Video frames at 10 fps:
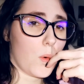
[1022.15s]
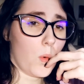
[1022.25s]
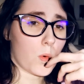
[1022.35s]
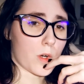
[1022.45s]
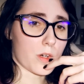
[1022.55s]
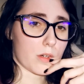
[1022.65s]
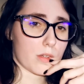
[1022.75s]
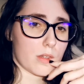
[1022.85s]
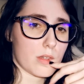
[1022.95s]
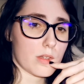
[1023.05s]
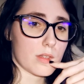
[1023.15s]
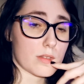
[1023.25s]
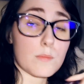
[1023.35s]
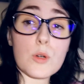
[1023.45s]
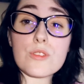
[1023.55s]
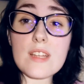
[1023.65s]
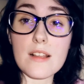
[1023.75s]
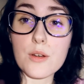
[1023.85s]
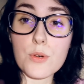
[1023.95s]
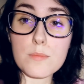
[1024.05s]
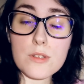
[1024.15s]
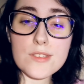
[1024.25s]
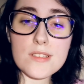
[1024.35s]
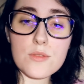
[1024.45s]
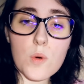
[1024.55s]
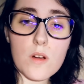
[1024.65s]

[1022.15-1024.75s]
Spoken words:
Or the most eloquent person in the